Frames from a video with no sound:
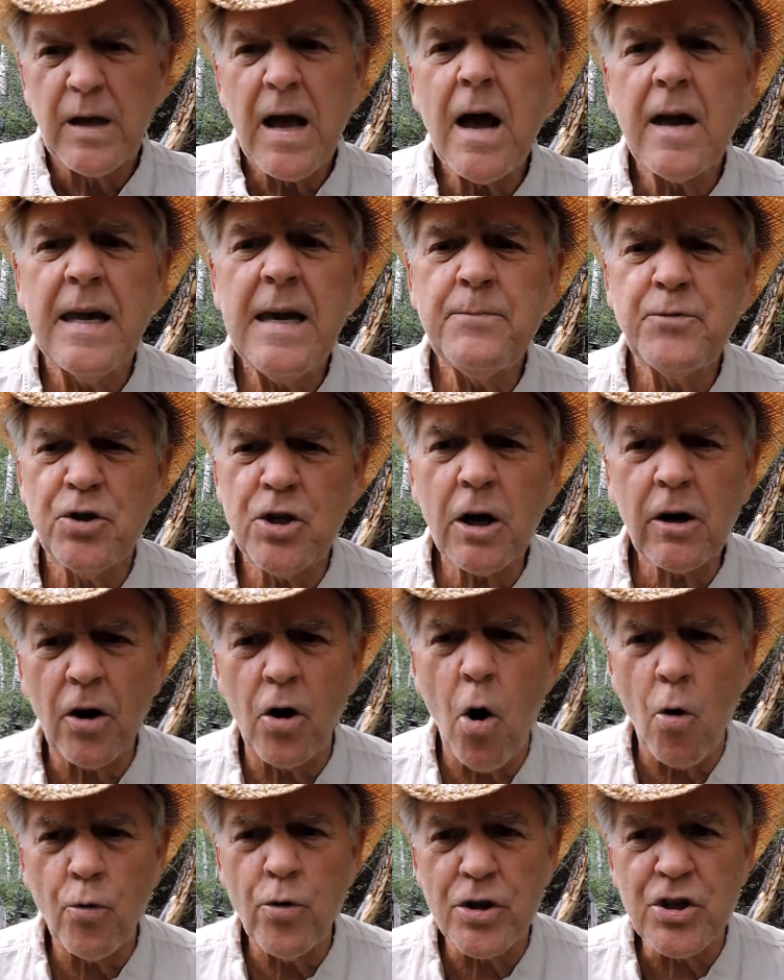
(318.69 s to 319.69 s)
I keep
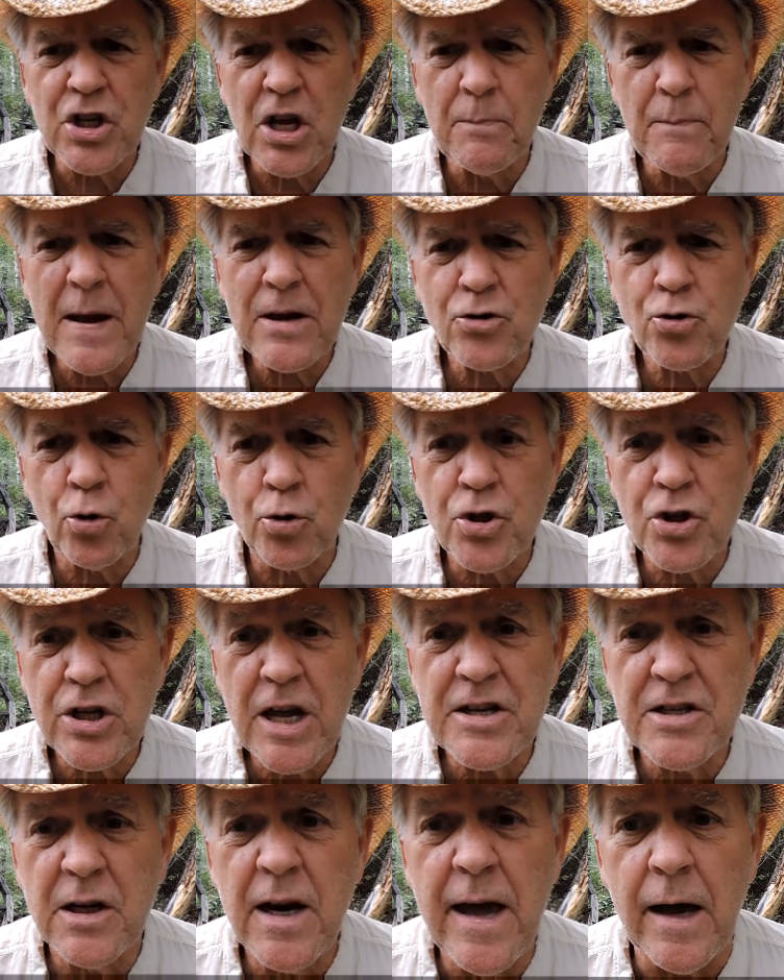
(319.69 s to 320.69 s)
sucking on this thing, make sure it
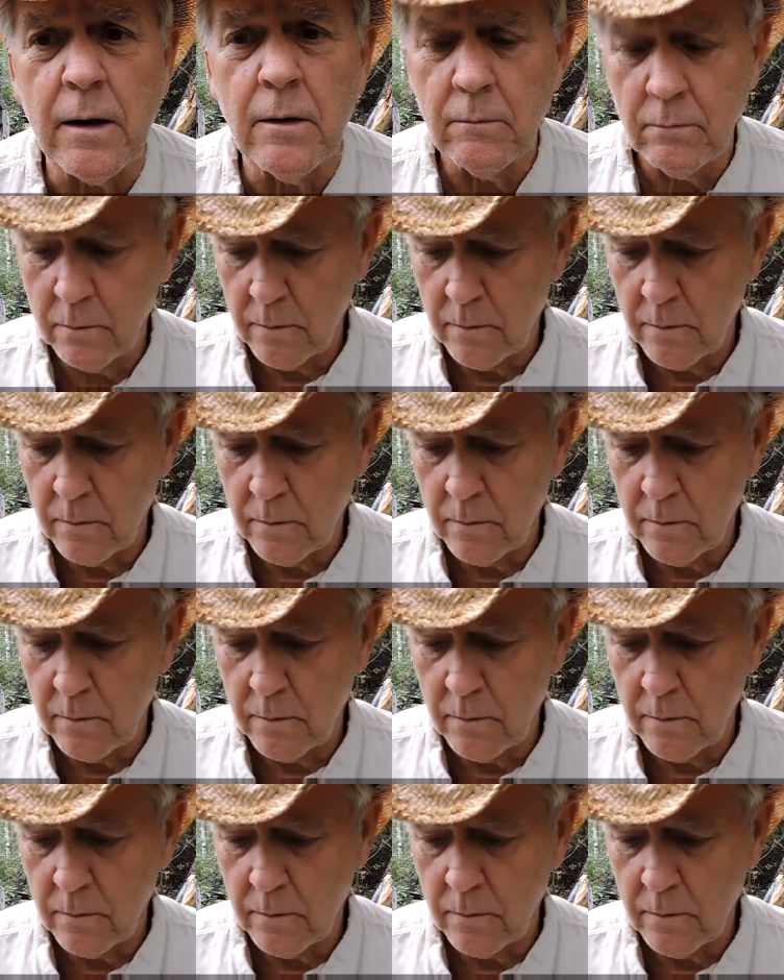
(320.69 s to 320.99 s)
stays lit,